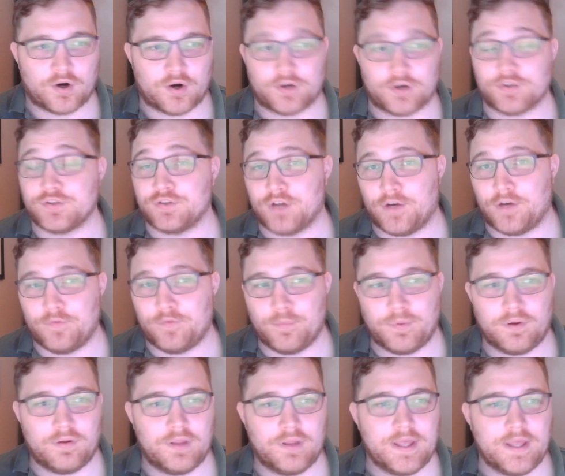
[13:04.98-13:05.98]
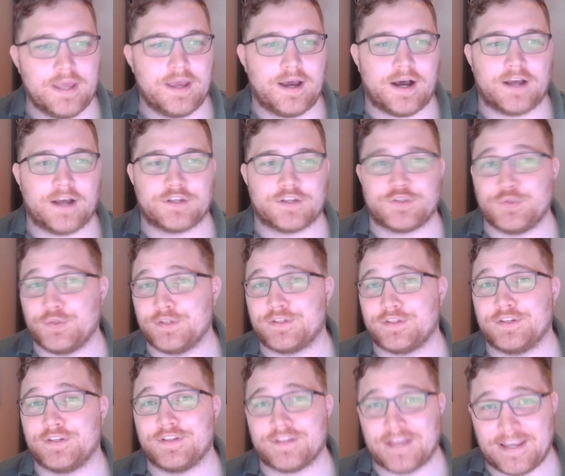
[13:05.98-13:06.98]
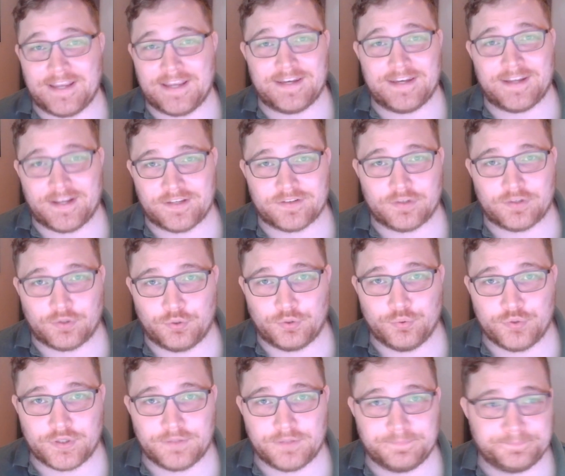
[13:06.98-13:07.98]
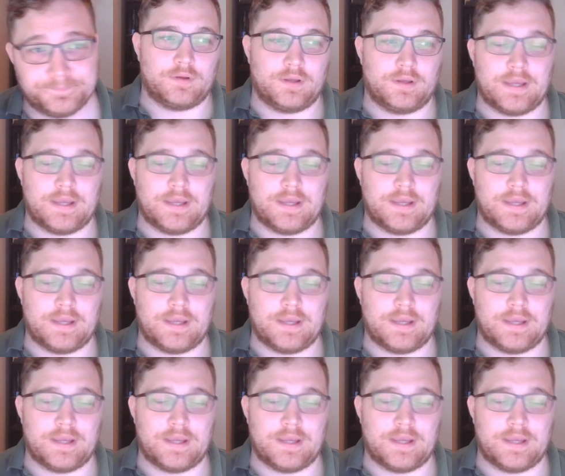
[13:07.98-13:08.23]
solvable, so this is a nice inclusion.